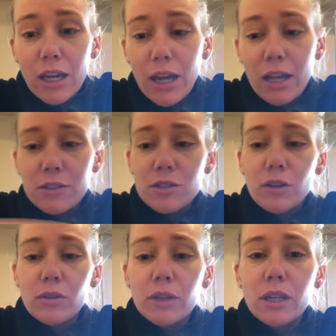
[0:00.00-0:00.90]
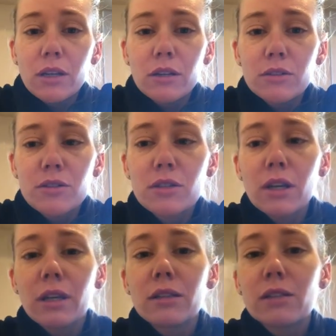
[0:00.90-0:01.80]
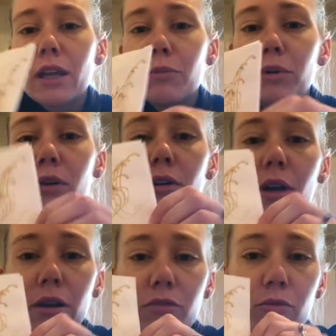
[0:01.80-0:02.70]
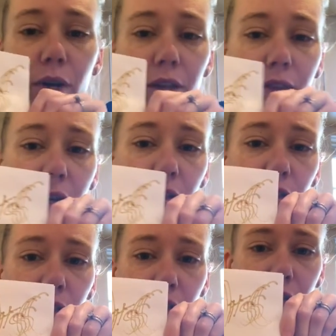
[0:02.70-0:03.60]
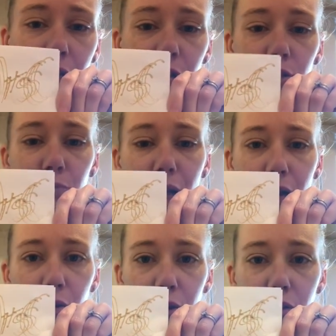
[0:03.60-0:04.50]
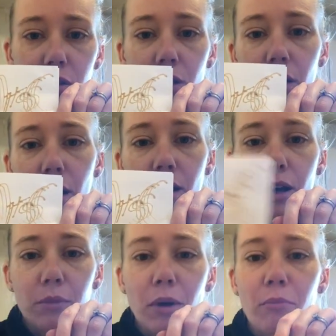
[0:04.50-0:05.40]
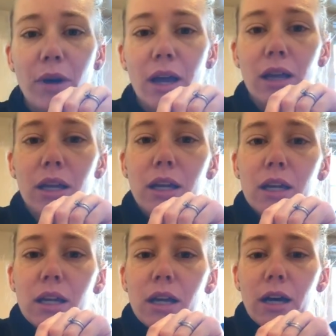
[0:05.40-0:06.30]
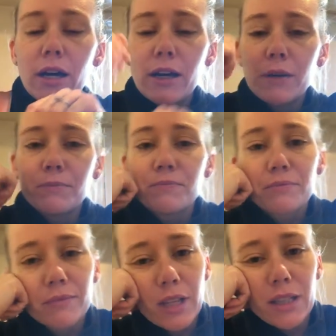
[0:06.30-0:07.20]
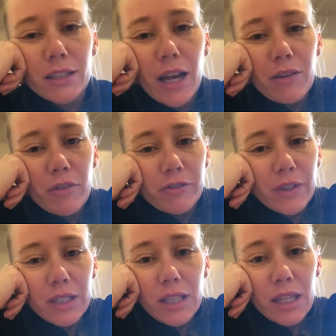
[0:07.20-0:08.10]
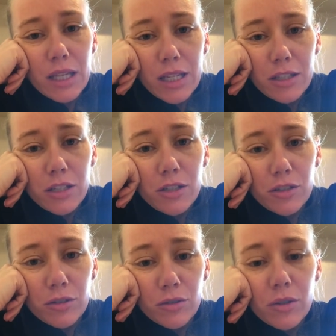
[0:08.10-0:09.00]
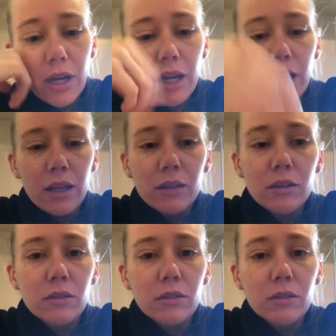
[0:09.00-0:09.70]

And so here's an example of what that looks like. I know it's backwards, but it's kind of a fun thing to do. And